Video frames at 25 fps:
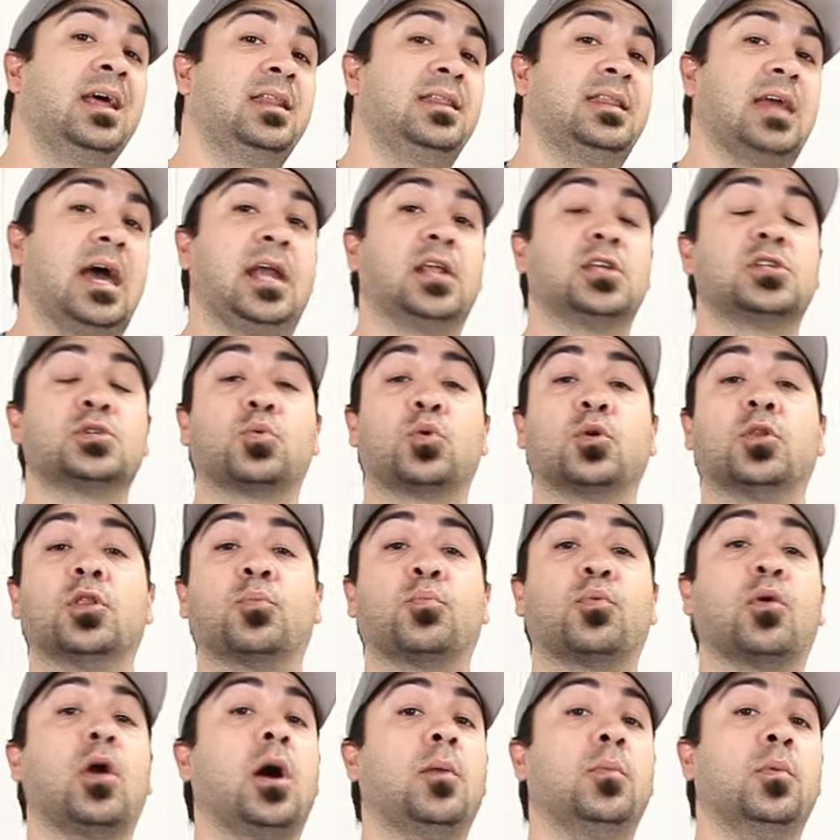That is where the
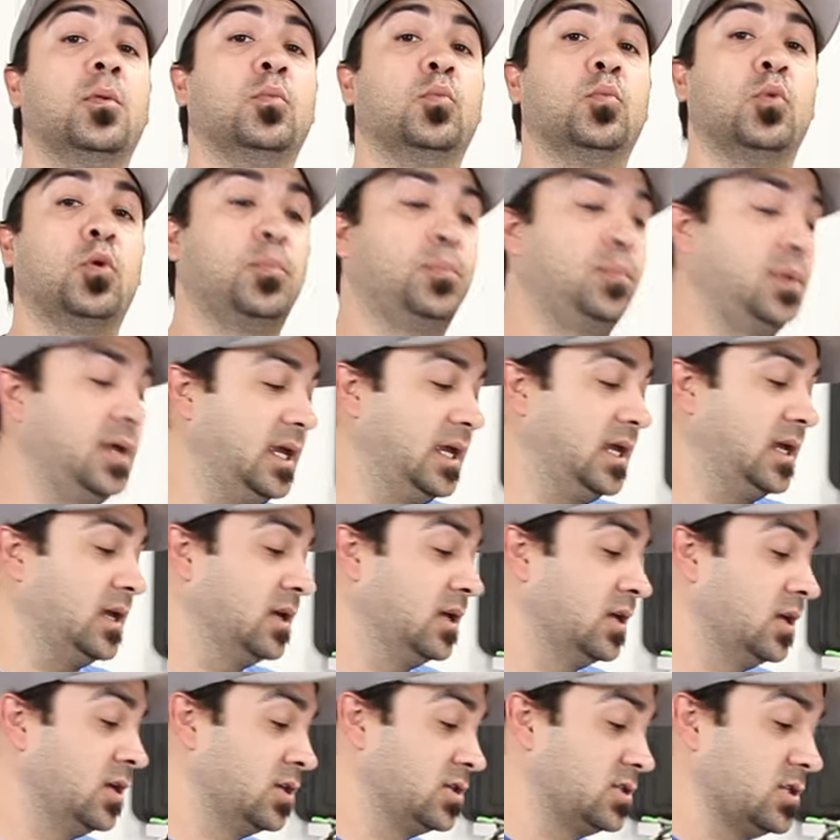problem will be.
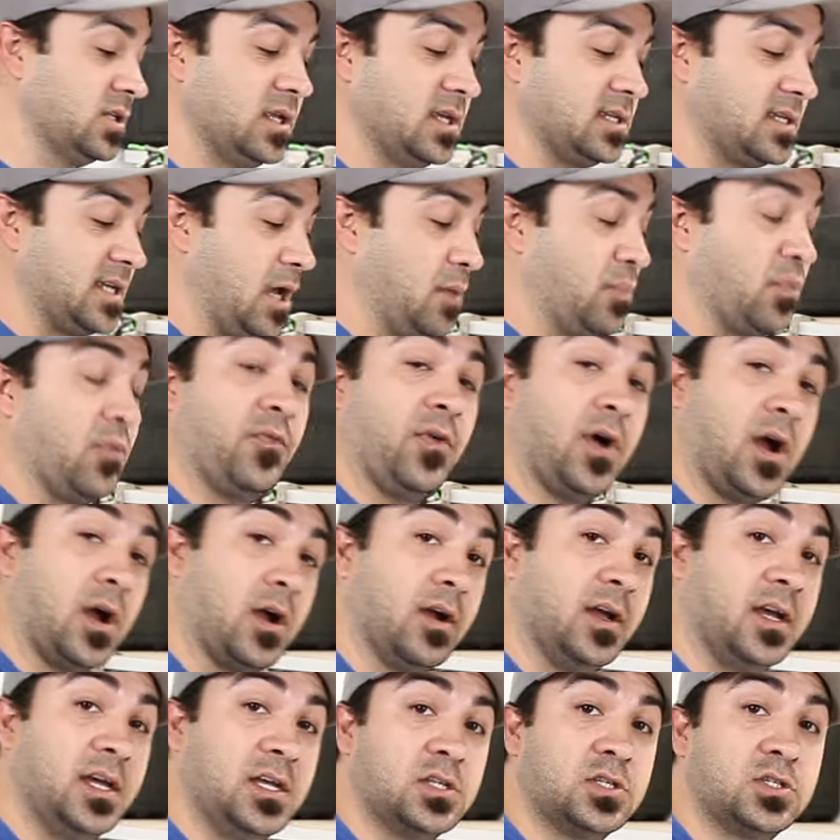So this
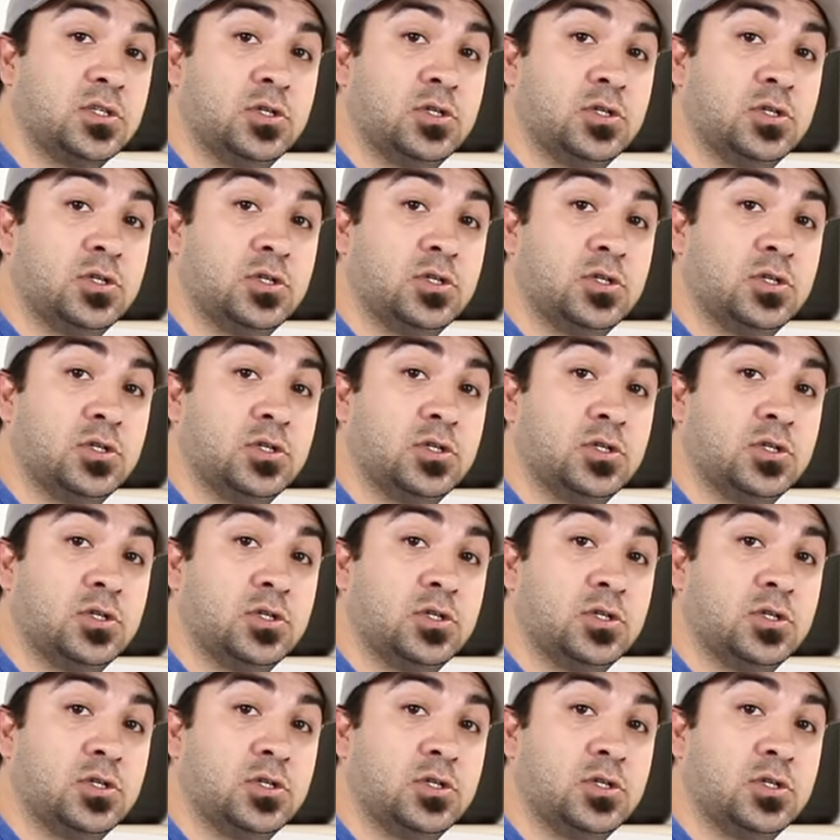amplifier is